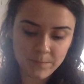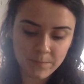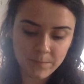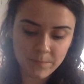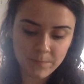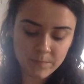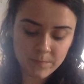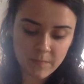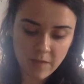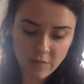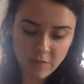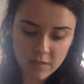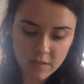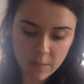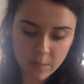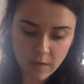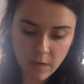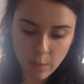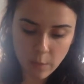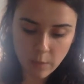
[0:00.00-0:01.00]
After
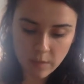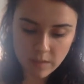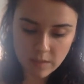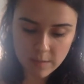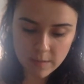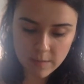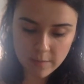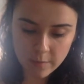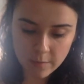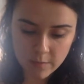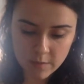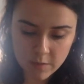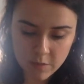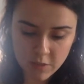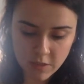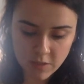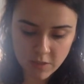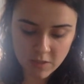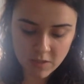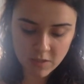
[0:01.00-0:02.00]
supper, I went to my room to
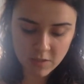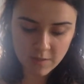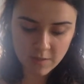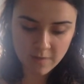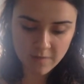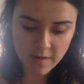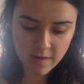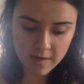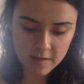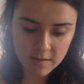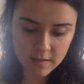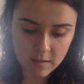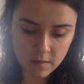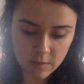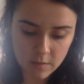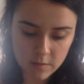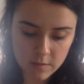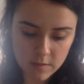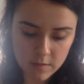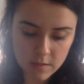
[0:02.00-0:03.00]
change into my finest
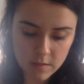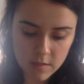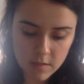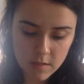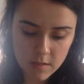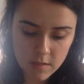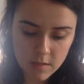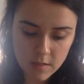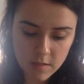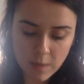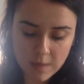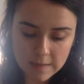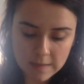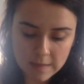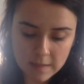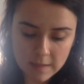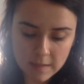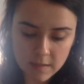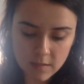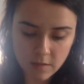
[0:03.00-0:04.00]
clothes a white
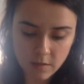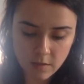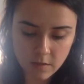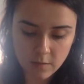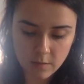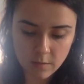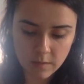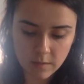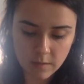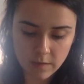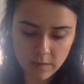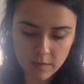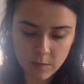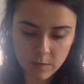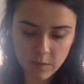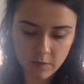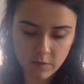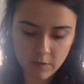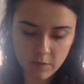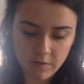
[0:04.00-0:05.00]
linen skirt and blouse with
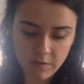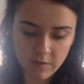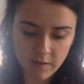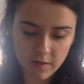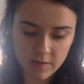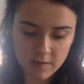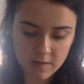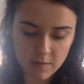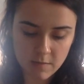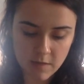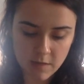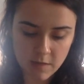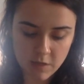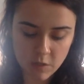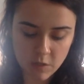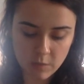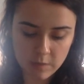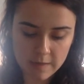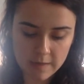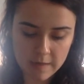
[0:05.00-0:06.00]
a green vest and
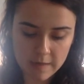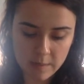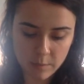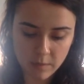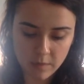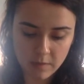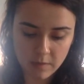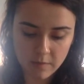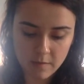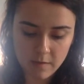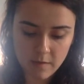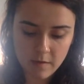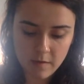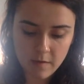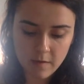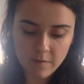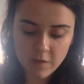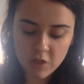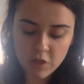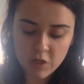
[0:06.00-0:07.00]
matching plaid apron,
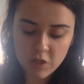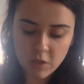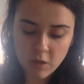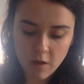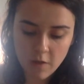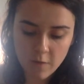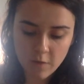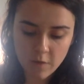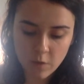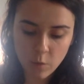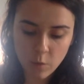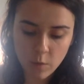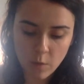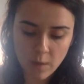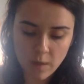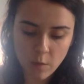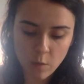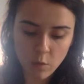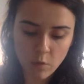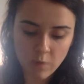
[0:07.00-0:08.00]
finishing it off with a
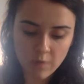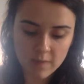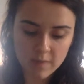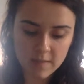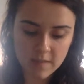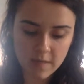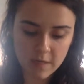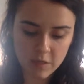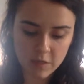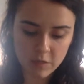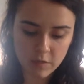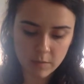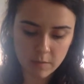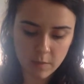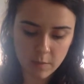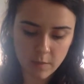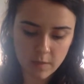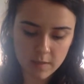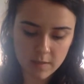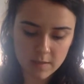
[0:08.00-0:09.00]
white woven sash around
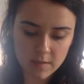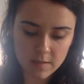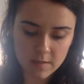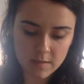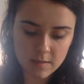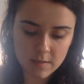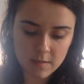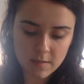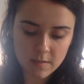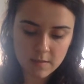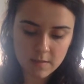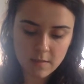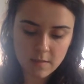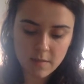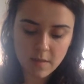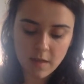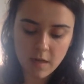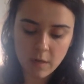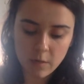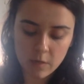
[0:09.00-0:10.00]
my waist.
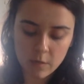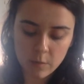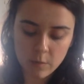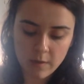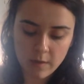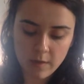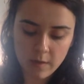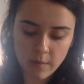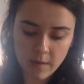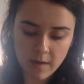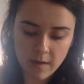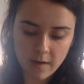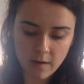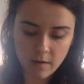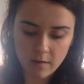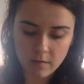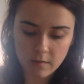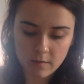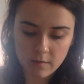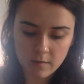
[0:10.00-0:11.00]
Then I rebraided my
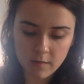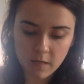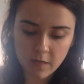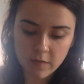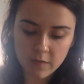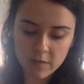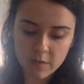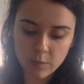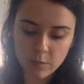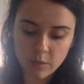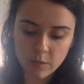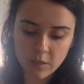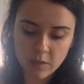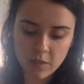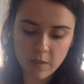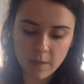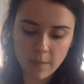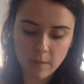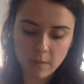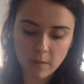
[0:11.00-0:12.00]
hair, careful to brush
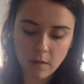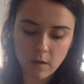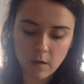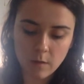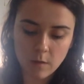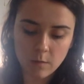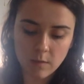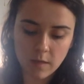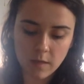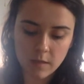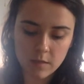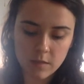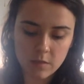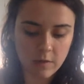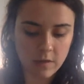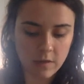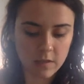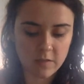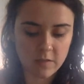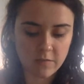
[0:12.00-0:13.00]
out the long blonde
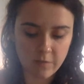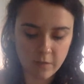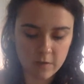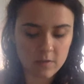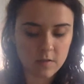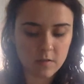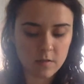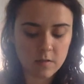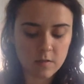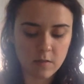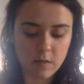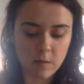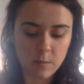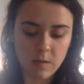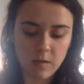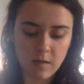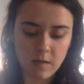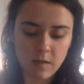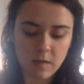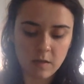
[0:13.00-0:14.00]
strands first so they'd
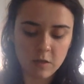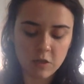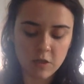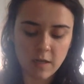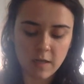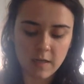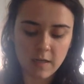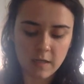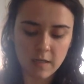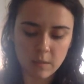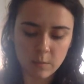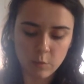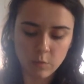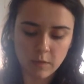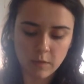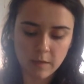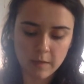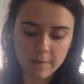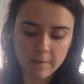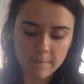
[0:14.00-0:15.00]
be neat and shiny in the
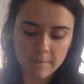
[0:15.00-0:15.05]
moonlight.